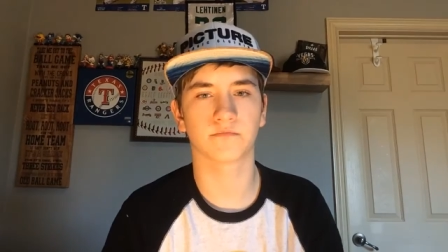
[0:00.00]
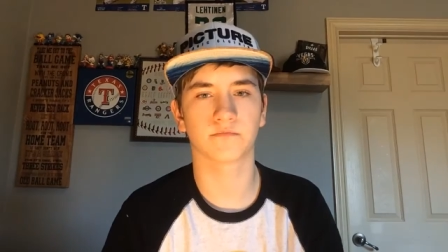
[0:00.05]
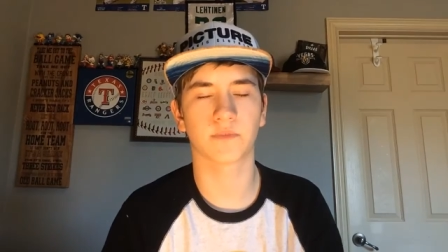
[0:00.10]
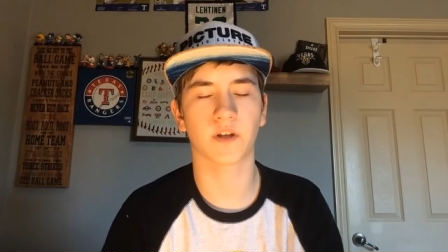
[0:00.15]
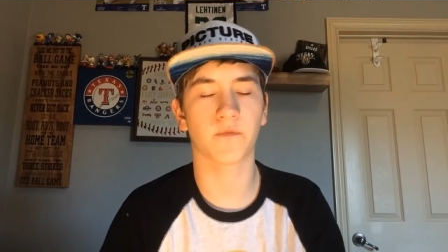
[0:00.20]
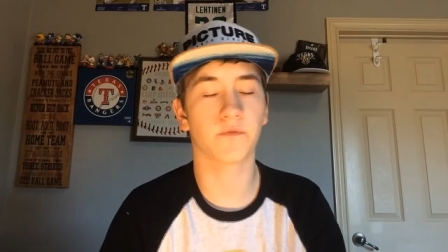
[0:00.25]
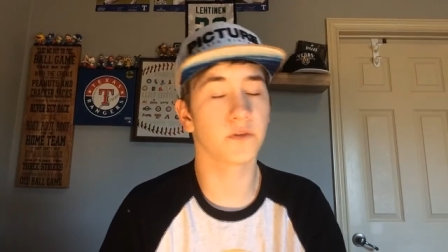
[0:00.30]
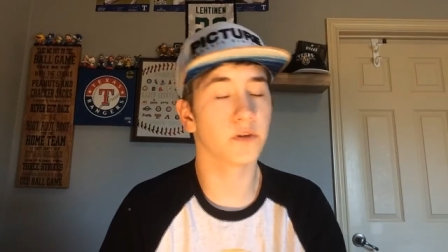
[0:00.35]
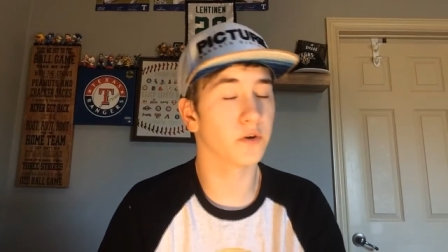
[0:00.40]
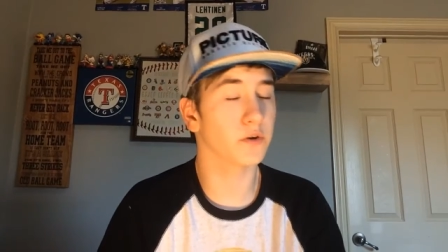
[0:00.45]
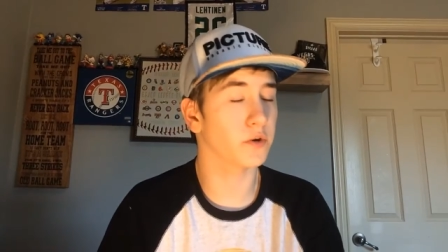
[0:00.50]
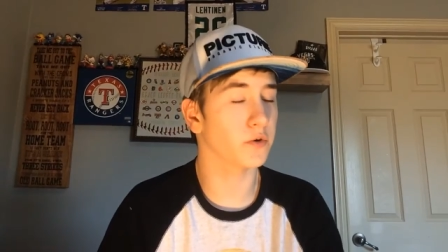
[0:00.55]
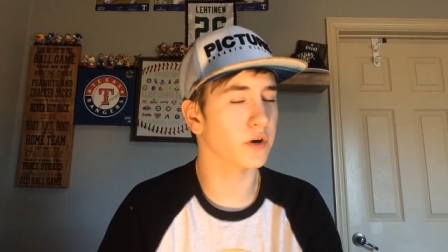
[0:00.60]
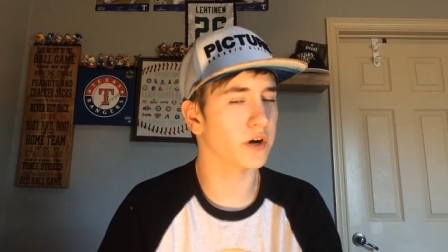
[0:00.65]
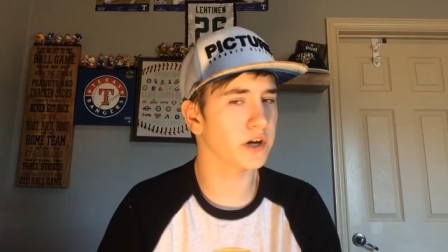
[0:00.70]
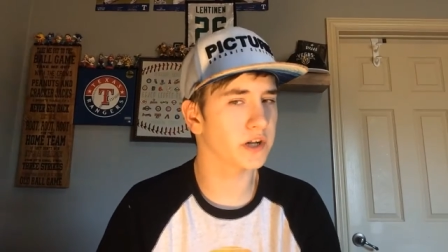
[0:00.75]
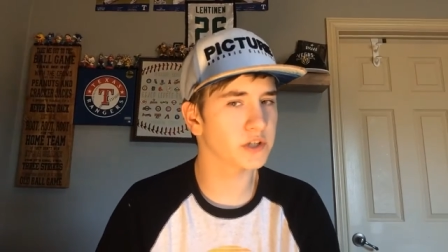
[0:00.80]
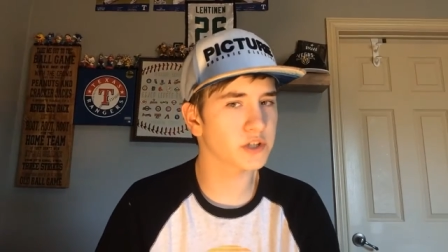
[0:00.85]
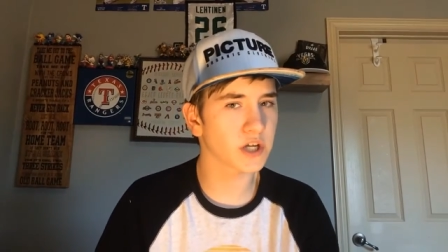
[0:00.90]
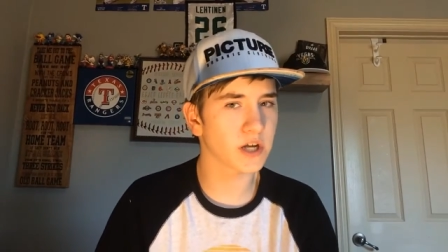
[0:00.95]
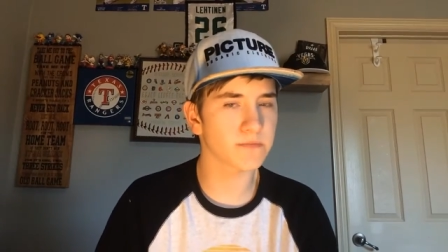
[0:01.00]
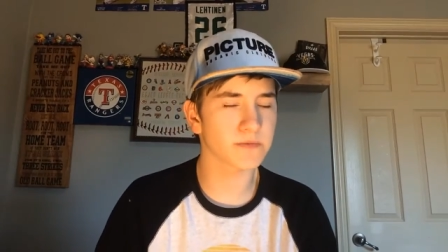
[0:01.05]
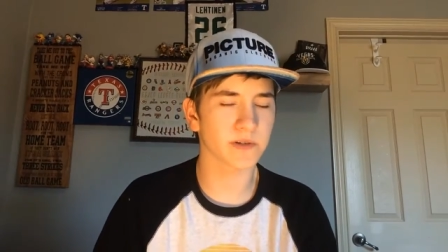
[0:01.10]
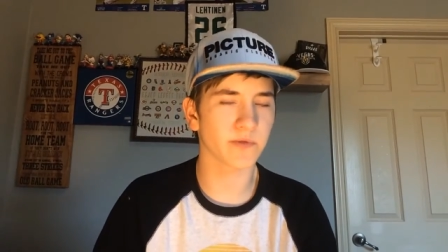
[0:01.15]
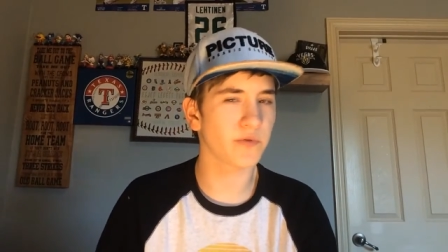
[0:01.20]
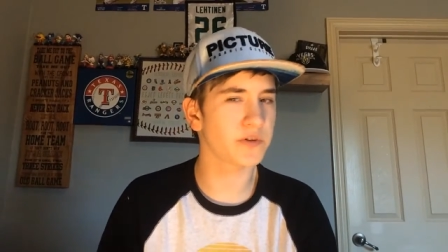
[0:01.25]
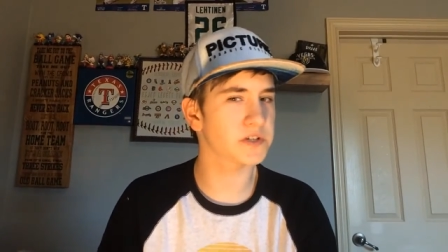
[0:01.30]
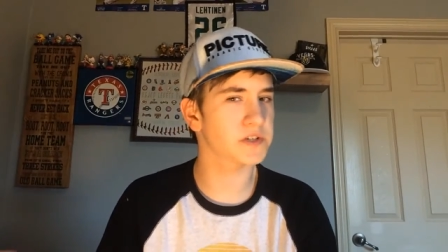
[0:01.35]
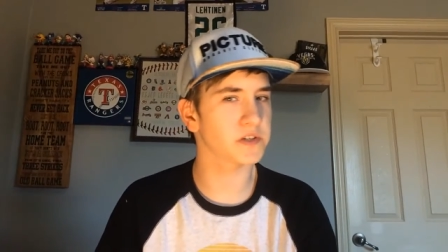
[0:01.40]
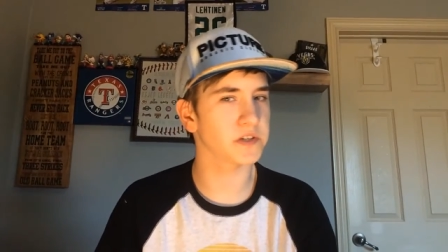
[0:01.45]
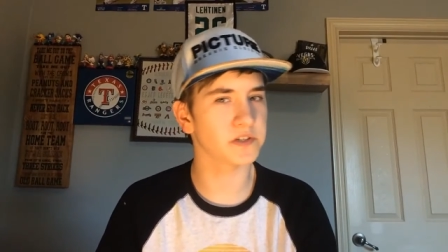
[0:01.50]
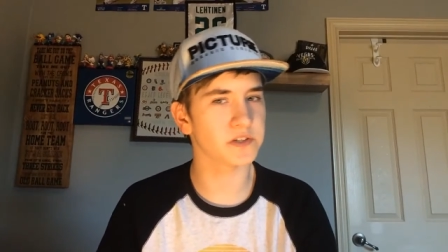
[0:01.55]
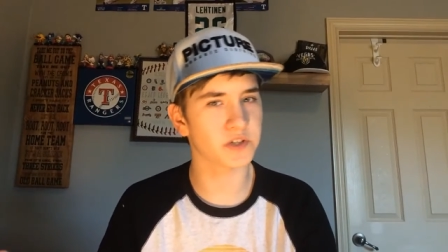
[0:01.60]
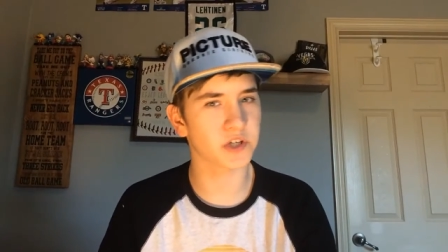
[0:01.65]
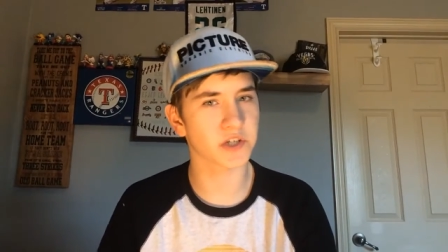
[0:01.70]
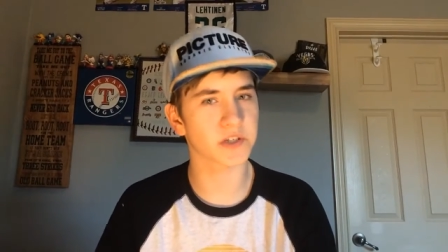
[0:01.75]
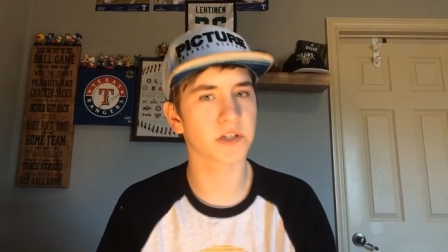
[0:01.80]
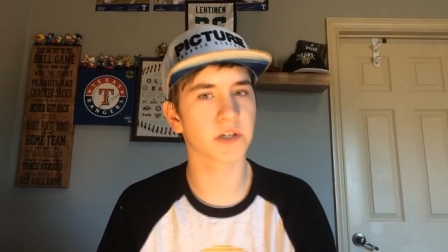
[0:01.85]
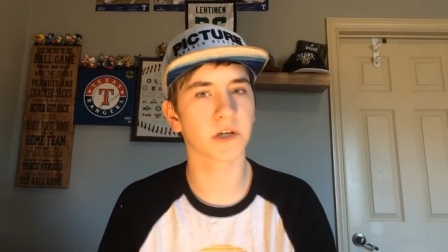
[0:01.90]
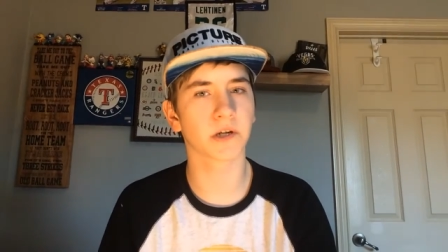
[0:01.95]
Now if you don't know Auddie James, I recently
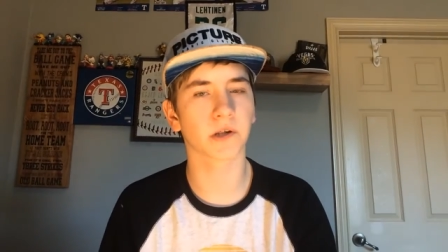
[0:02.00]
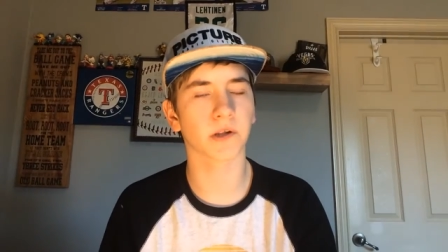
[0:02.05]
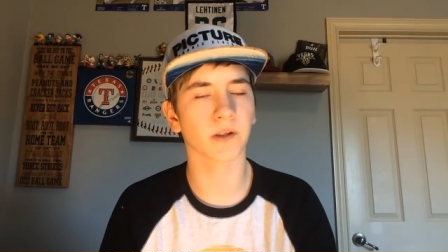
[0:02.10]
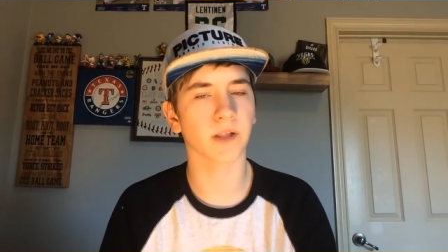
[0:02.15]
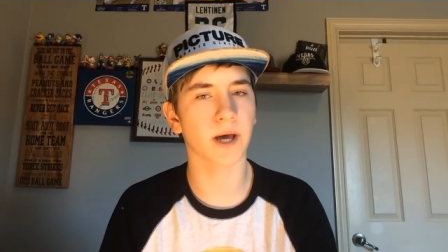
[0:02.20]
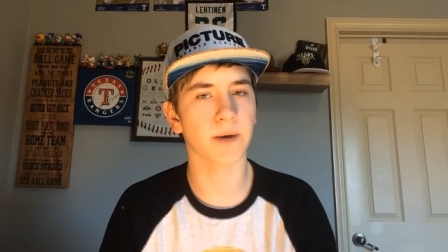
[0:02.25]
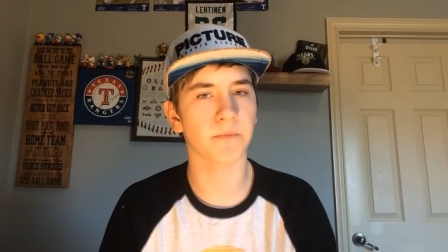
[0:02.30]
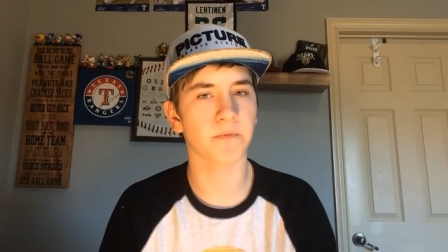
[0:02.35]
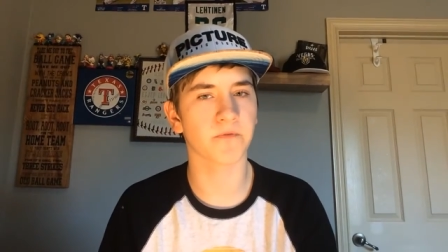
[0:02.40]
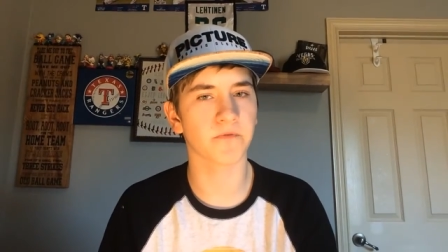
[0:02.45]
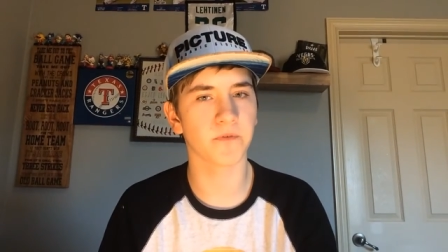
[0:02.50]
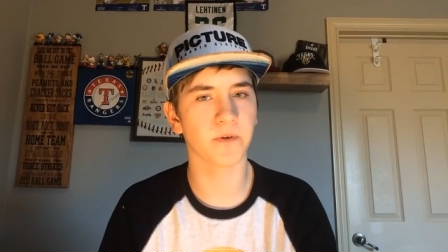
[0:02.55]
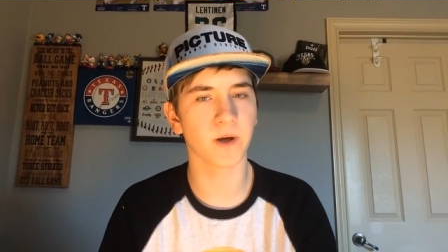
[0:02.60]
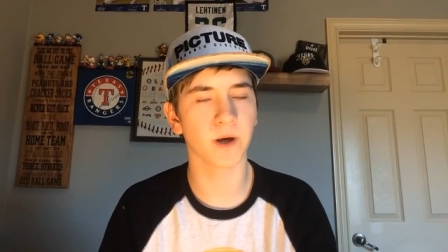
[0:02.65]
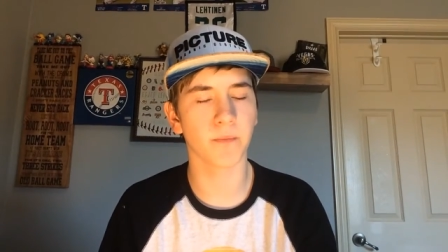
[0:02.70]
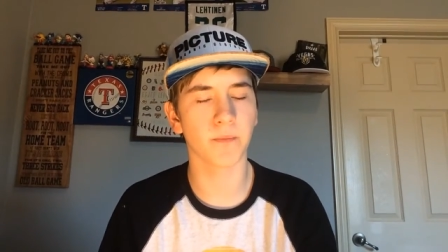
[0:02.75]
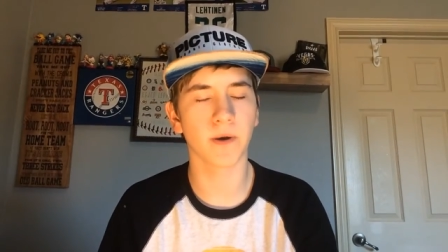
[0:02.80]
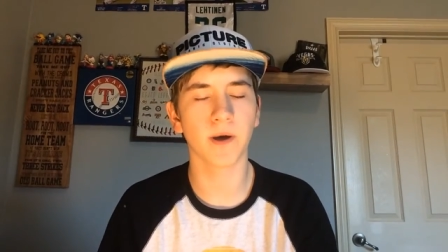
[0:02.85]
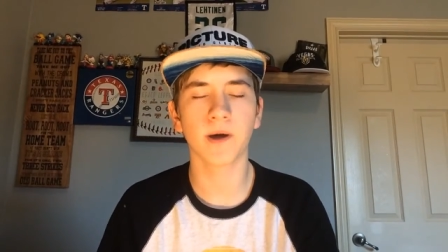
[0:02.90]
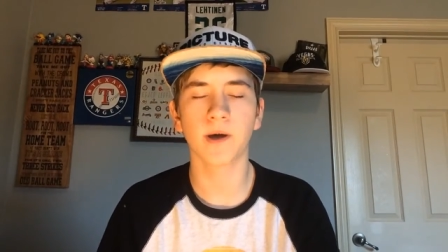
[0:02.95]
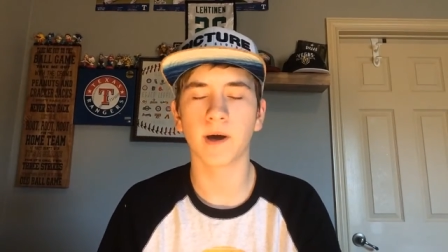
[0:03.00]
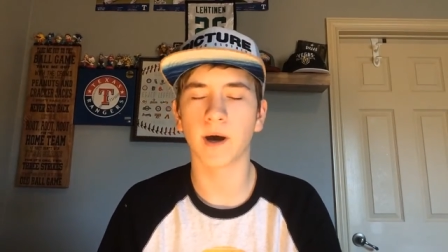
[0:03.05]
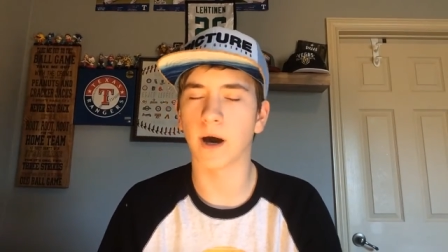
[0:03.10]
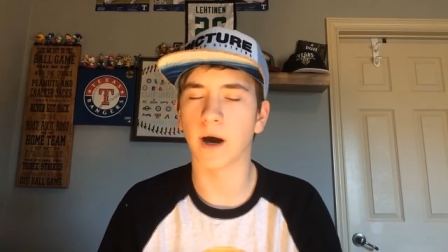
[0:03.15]
just did a collab with him.